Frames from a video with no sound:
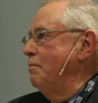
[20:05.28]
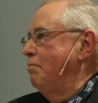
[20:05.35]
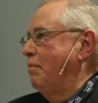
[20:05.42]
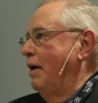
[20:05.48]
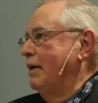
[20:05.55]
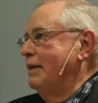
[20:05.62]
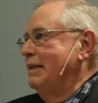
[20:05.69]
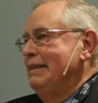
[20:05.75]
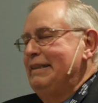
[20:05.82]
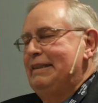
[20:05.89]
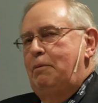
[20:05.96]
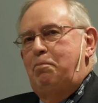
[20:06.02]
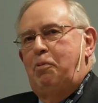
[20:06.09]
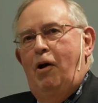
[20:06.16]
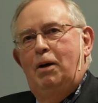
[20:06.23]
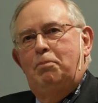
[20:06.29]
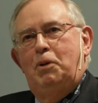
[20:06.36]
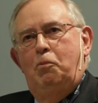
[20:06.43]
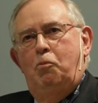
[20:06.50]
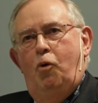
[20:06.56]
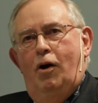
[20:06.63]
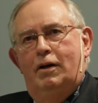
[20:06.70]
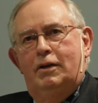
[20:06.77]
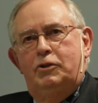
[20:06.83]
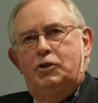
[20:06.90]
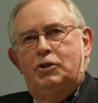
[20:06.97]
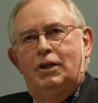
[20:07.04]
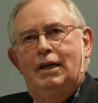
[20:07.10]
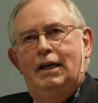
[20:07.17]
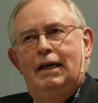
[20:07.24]
But the problem
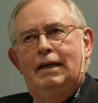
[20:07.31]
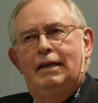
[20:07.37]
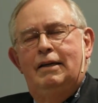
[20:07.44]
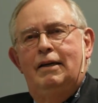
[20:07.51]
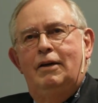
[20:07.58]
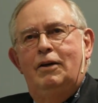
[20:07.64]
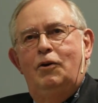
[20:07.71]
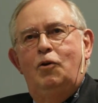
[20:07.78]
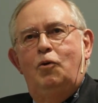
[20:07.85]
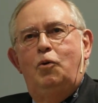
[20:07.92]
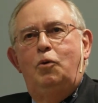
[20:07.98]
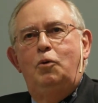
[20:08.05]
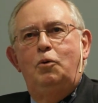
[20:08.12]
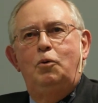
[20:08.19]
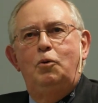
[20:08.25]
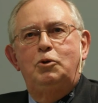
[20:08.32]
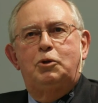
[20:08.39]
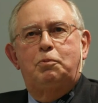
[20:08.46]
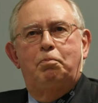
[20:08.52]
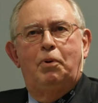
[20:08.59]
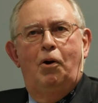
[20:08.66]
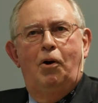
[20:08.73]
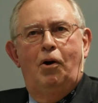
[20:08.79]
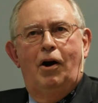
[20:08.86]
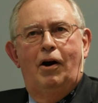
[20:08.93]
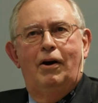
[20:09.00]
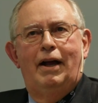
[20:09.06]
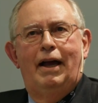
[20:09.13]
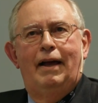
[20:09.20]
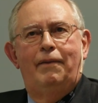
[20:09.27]
was, whose
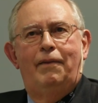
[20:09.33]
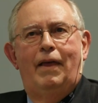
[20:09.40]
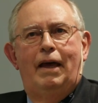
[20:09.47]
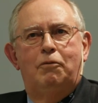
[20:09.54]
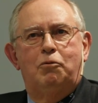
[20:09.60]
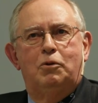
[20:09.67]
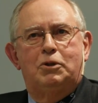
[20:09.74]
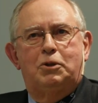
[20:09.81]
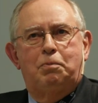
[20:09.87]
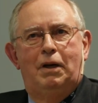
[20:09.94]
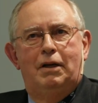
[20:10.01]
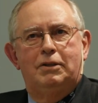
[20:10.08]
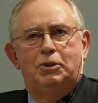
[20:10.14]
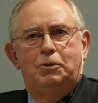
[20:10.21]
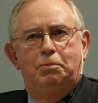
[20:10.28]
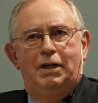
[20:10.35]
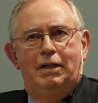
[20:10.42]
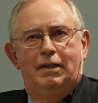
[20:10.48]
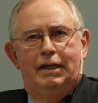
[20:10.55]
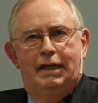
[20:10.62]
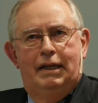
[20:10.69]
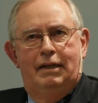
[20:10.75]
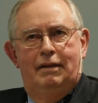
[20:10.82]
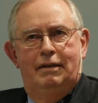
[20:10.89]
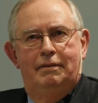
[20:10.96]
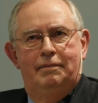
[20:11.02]
bar had that responsibility?